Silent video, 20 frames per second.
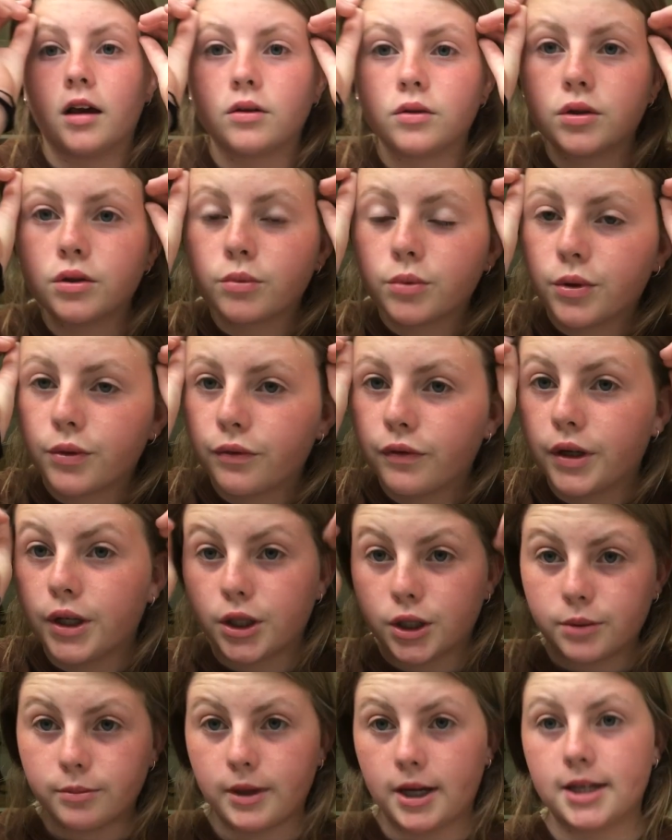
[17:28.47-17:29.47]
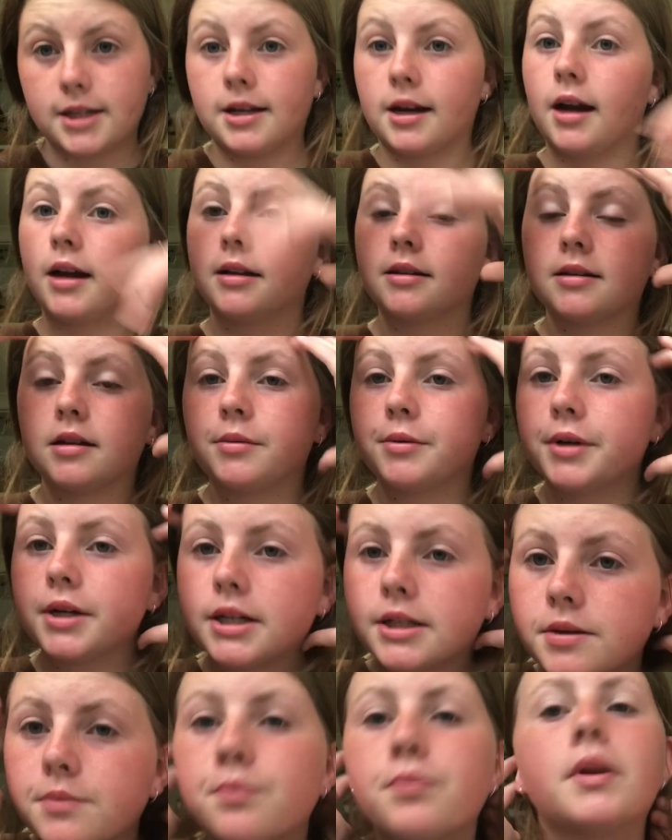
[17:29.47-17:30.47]
I also want to finish my science
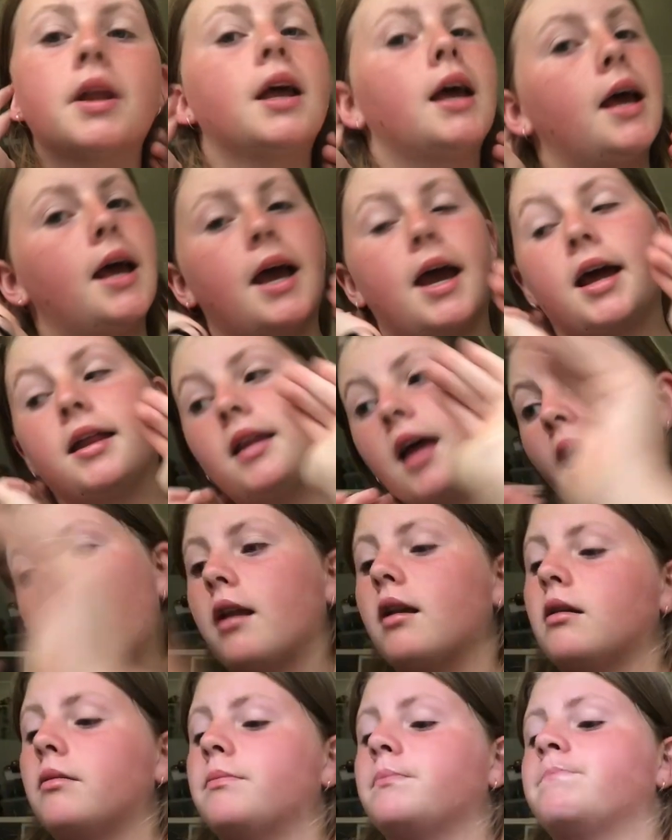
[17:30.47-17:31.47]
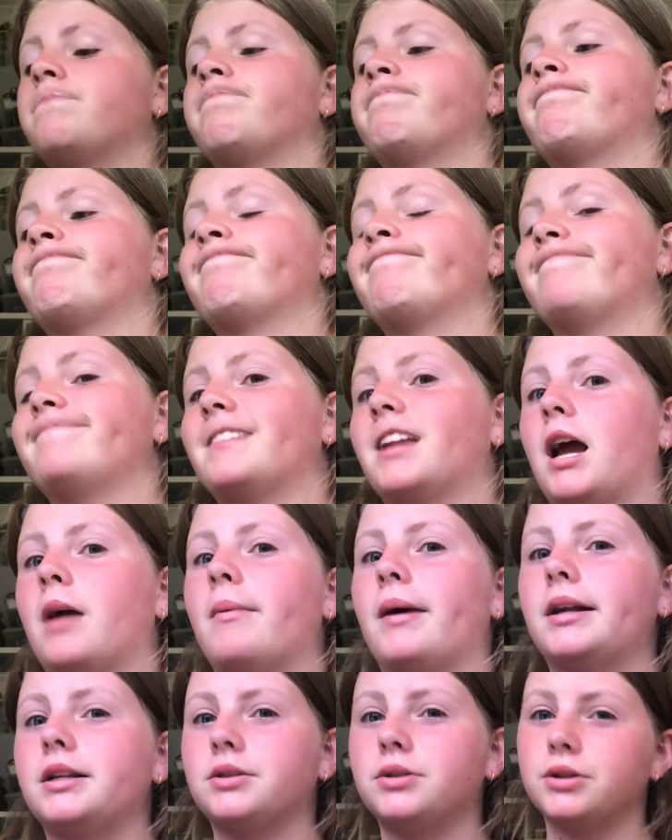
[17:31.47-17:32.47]
summaries, and then I
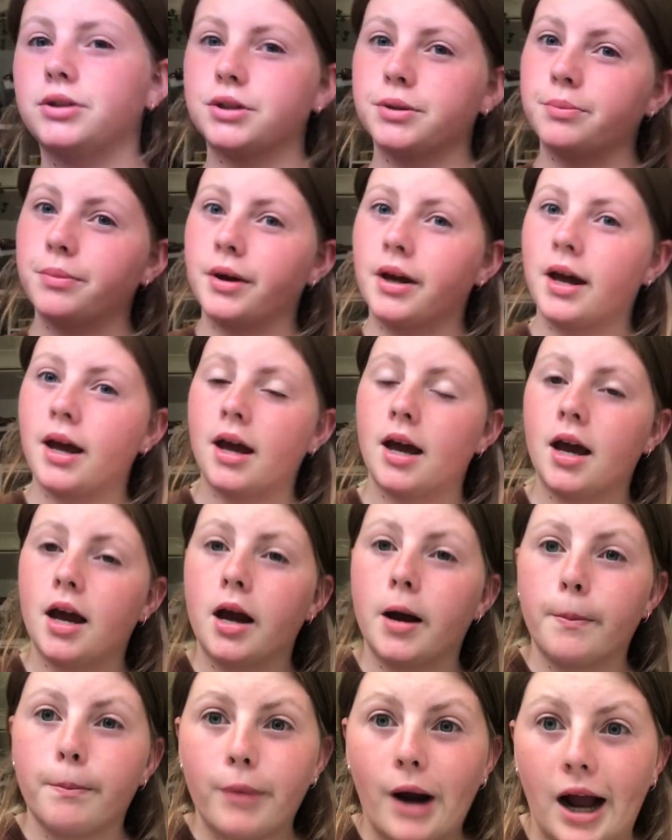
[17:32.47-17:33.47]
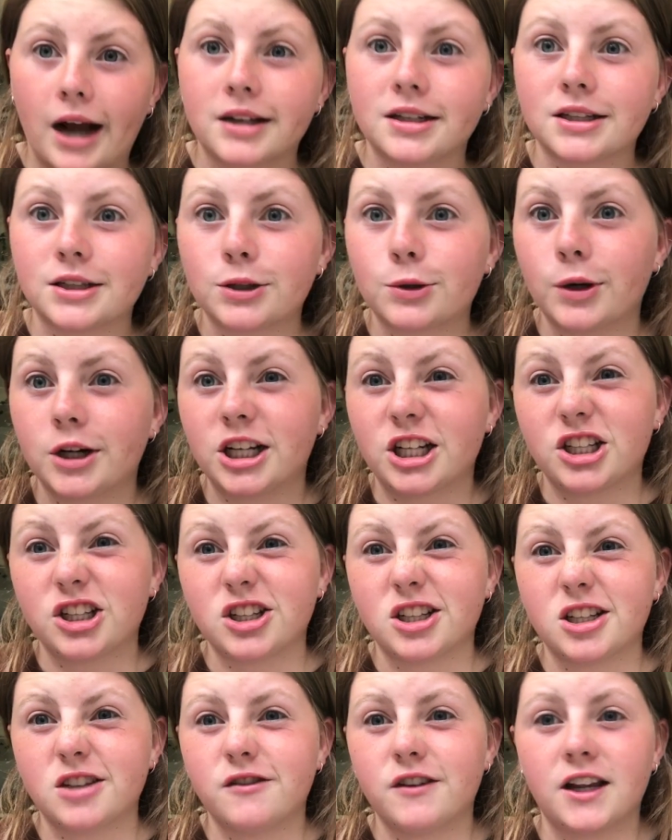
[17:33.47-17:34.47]
might do some practice
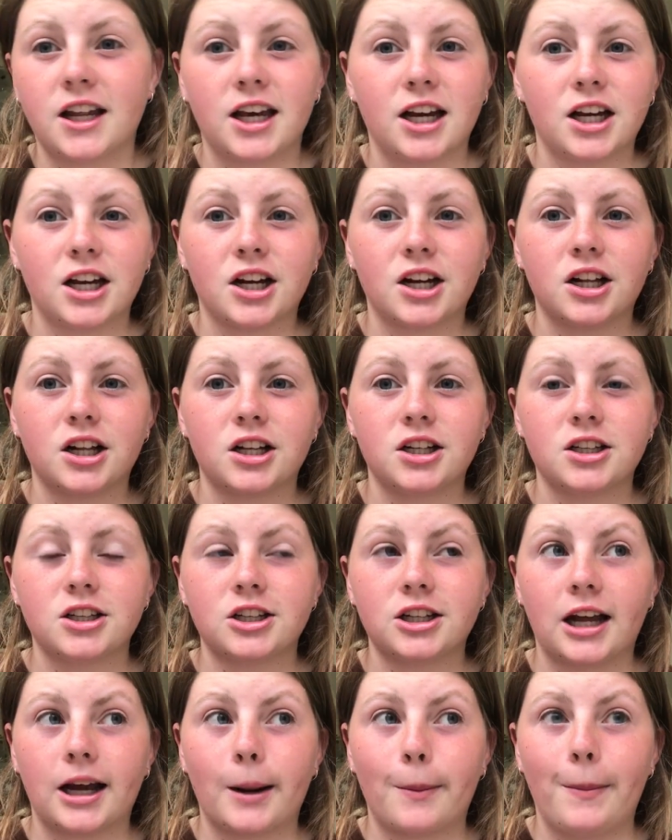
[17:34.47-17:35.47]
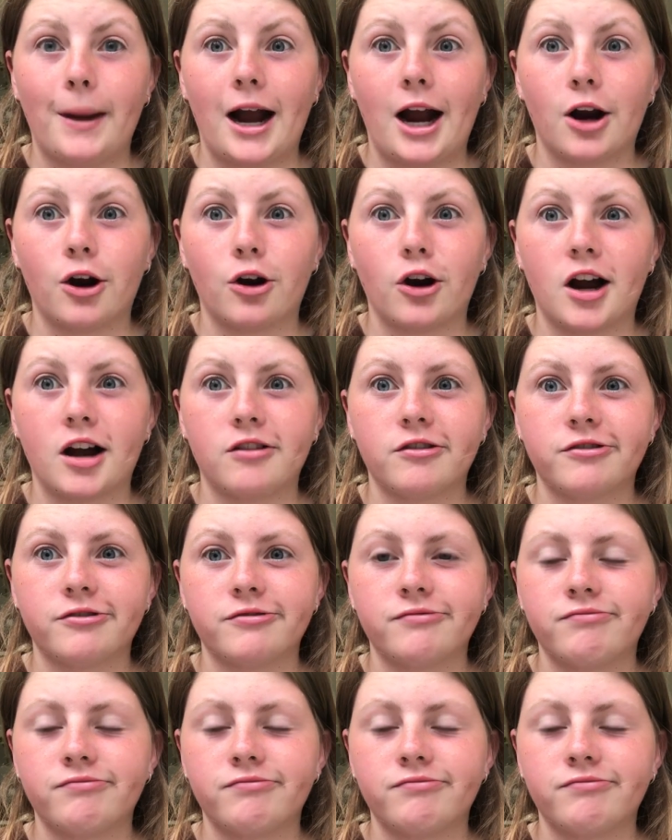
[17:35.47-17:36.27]
questions for the English like paragraph.